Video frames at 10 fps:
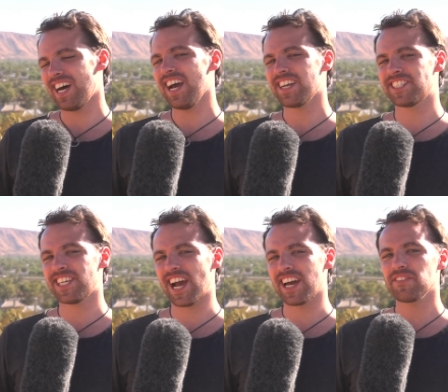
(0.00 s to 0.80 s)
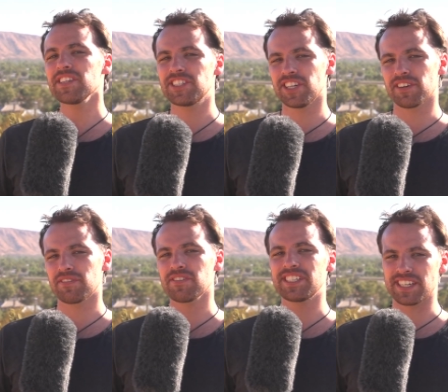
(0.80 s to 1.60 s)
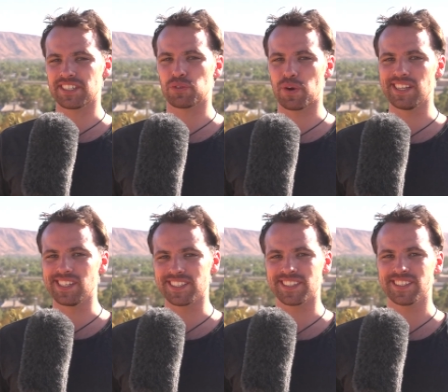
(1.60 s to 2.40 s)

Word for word: I had a chat with John from Desert Dwellers.